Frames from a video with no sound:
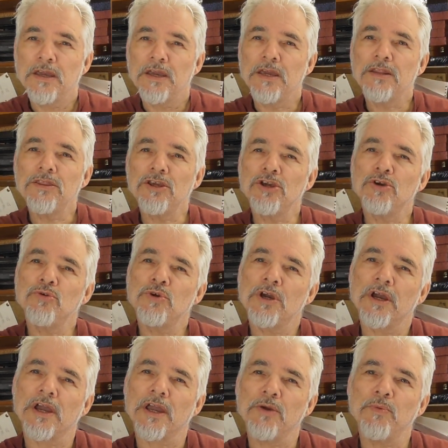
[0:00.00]
In the
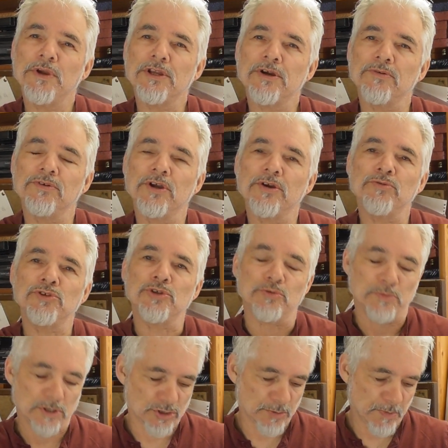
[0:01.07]
UK we don't know too
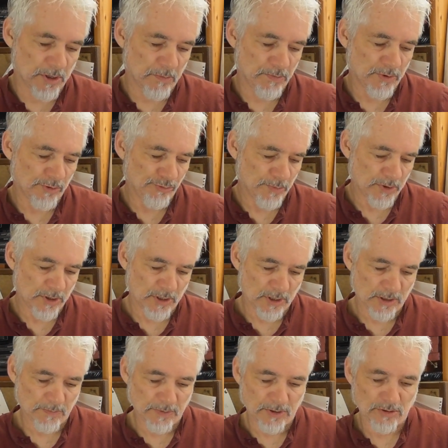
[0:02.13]
much about
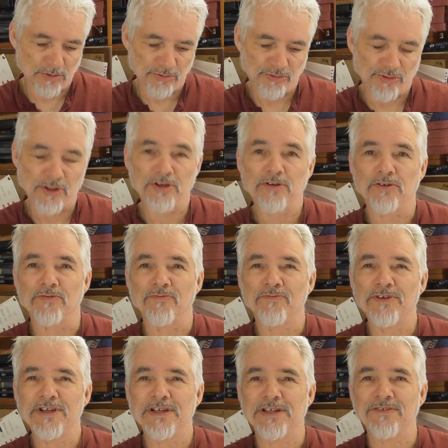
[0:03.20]
Prismacolor because they're not
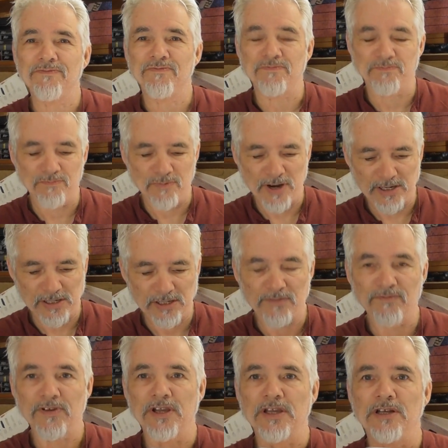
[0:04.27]
really readily
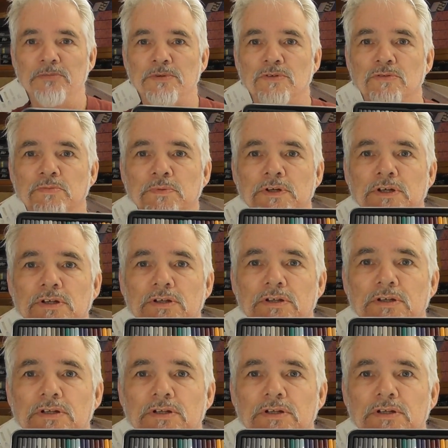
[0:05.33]
available, but